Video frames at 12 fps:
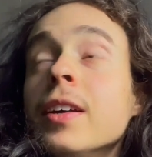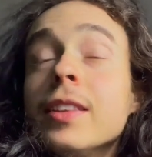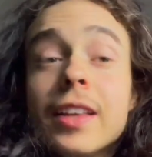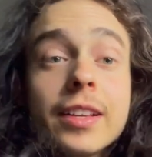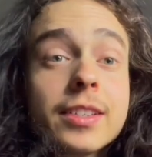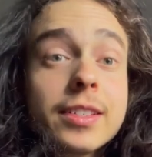
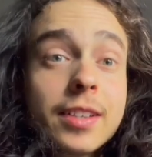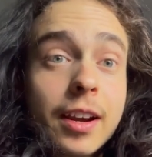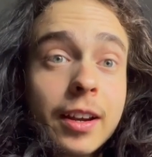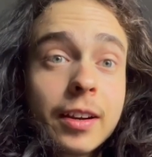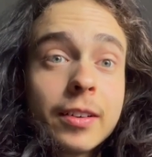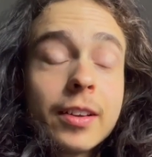that's
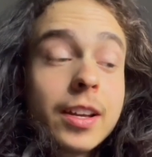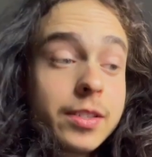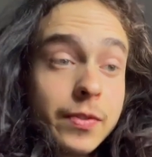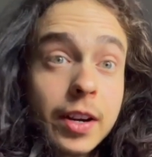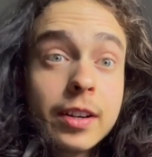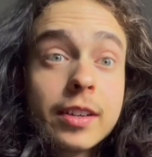exciting. It's
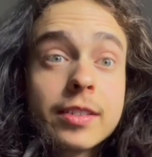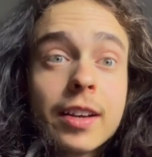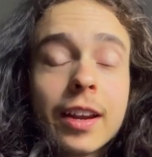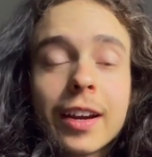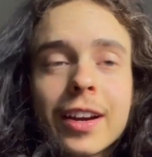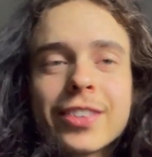very
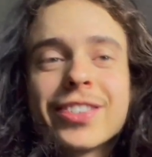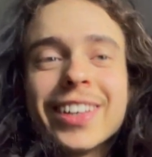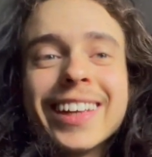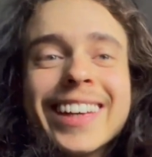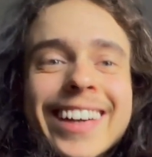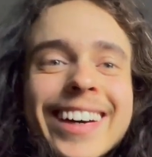exciting,
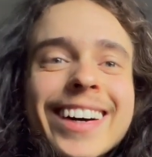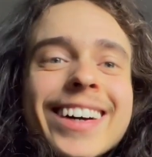actually.